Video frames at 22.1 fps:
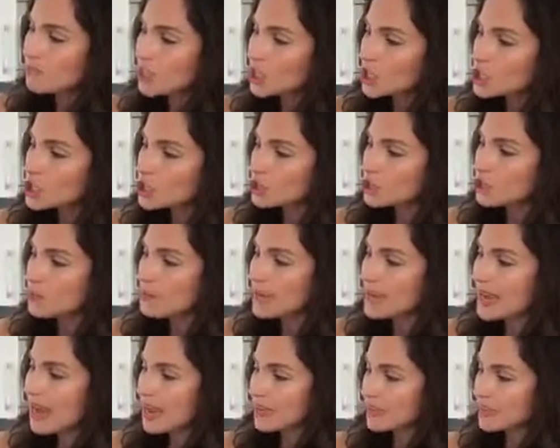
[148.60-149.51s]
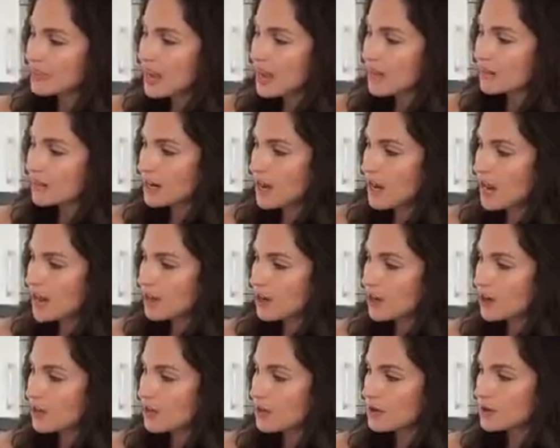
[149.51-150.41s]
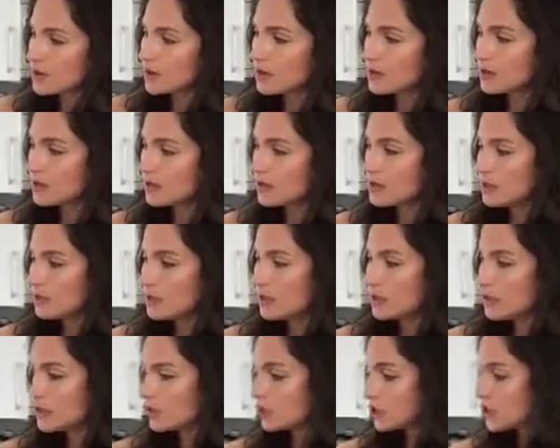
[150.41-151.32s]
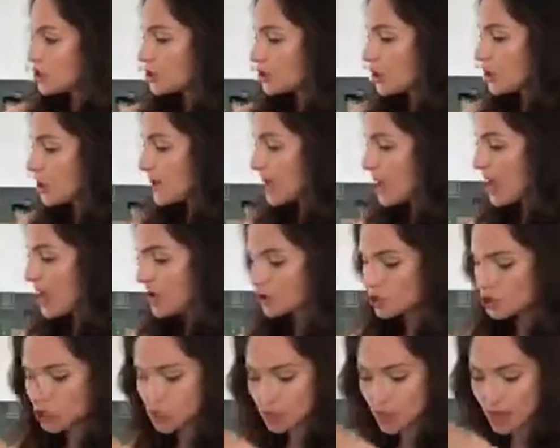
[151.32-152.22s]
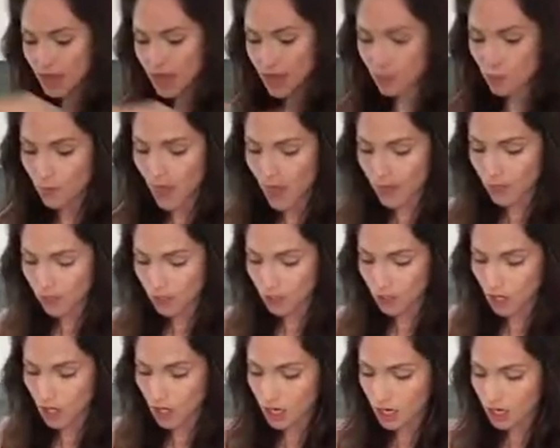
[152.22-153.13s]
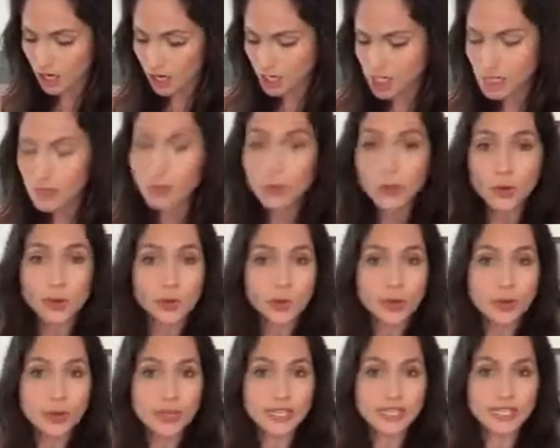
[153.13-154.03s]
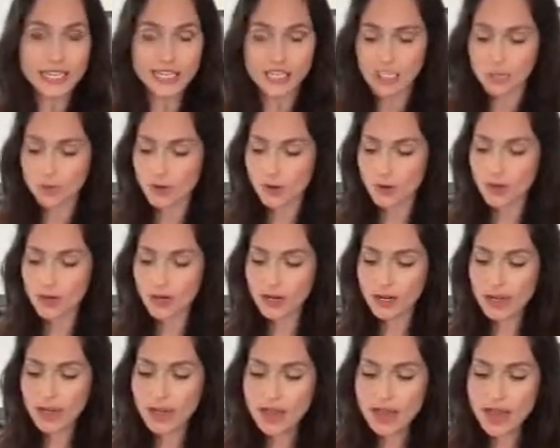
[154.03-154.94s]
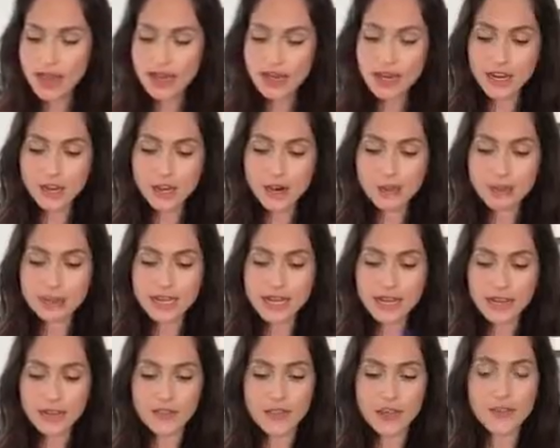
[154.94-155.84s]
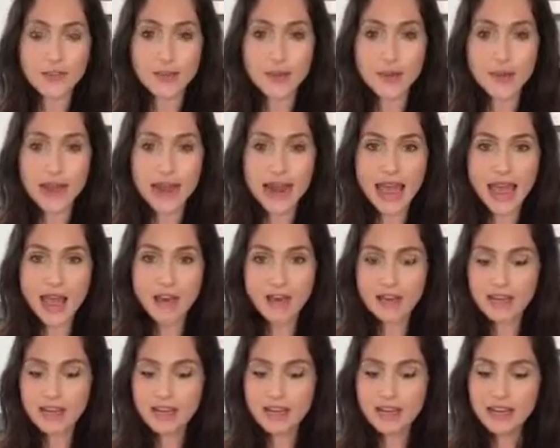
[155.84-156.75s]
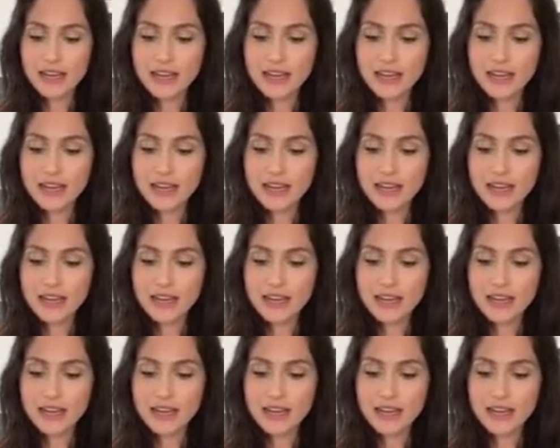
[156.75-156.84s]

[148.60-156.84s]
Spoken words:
scooping out the avocado. You can scoop it out just with a regular spoon or a teaspoon. And here I'm taking the other pit out.